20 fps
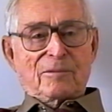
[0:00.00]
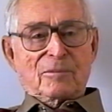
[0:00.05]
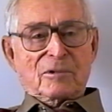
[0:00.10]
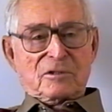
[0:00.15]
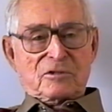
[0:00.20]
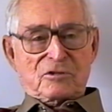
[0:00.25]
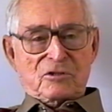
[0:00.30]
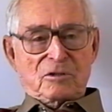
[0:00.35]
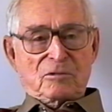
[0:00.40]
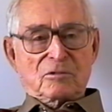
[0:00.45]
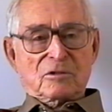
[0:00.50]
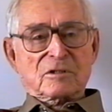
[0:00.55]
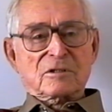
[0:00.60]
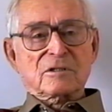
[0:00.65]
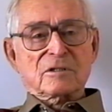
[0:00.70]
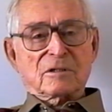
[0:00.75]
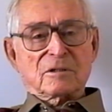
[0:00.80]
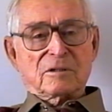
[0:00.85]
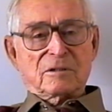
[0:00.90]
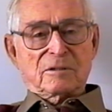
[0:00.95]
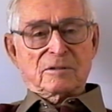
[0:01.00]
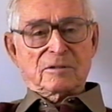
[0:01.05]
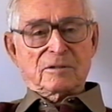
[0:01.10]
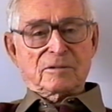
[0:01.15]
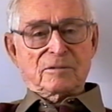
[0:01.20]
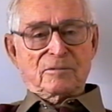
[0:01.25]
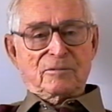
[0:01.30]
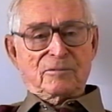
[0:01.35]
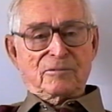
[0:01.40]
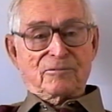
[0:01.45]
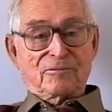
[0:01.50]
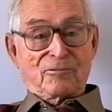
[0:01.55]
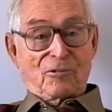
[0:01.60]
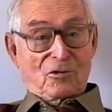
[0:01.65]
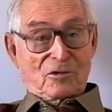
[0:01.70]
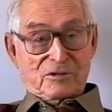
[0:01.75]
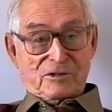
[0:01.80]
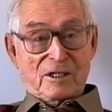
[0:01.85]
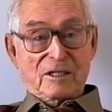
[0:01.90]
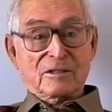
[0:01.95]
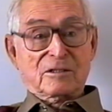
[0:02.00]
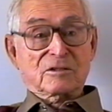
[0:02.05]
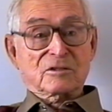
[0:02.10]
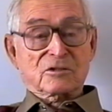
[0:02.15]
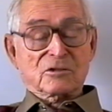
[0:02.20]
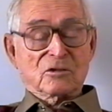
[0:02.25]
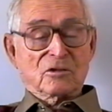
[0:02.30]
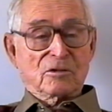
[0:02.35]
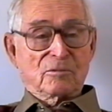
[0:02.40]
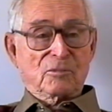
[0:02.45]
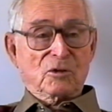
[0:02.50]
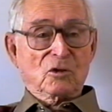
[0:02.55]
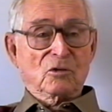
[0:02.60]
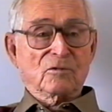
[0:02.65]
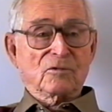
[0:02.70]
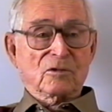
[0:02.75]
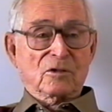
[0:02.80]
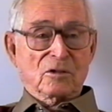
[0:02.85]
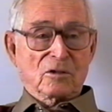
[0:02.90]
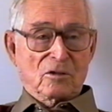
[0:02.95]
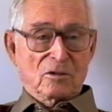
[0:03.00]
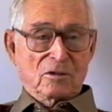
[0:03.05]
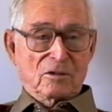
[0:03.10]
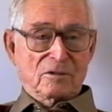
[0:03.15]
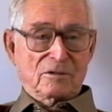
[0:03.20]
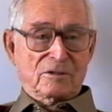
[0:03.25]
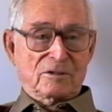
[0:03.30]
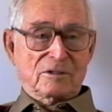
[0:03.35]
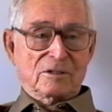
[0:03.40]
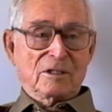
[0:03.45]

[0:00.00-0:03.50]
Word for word: But she was, as far as I'm concerned, a beautiful girl.